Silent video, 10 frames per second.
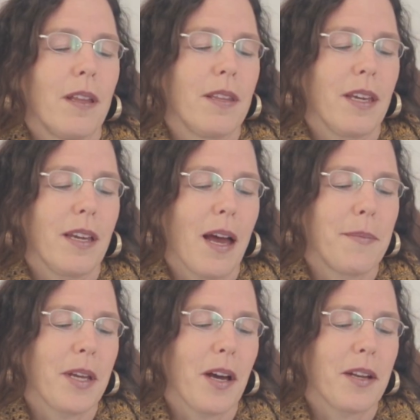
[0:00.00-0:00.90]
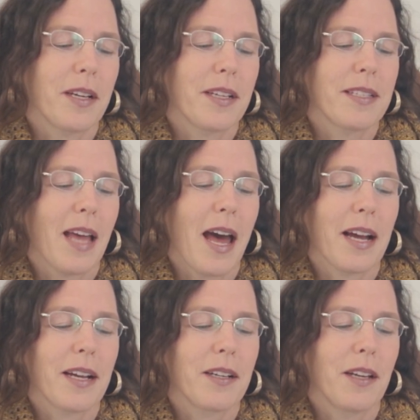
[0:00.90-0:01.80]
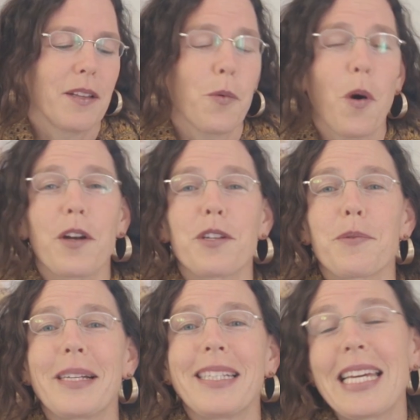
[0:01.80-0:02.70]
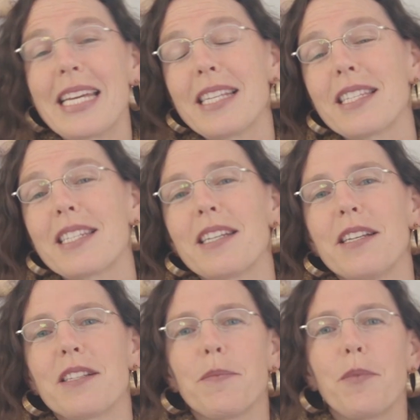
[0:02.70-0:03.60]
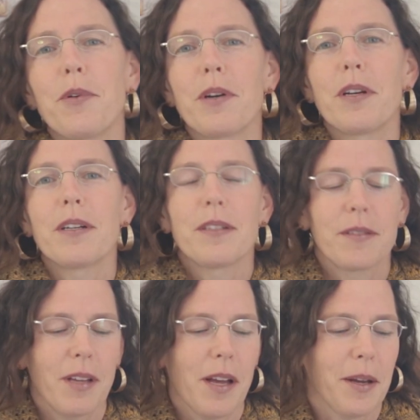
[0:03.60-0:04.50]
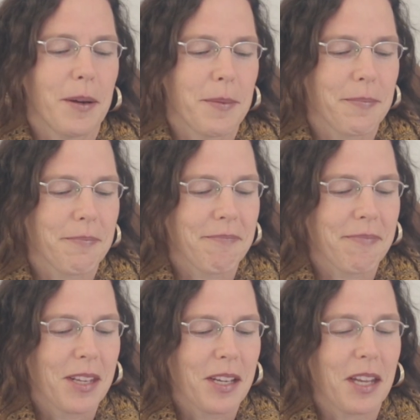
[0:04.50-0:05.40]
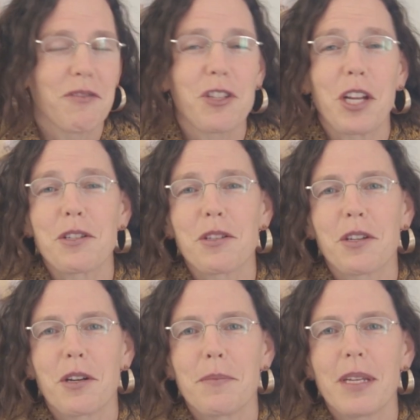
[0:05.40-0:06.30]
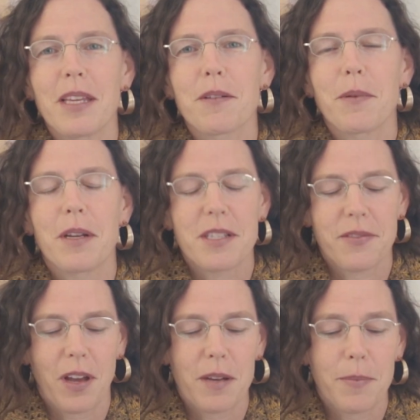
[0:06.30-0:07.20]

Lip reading: The amniotic sac, the waters released, is a more kind of gentle term, but either one is fine.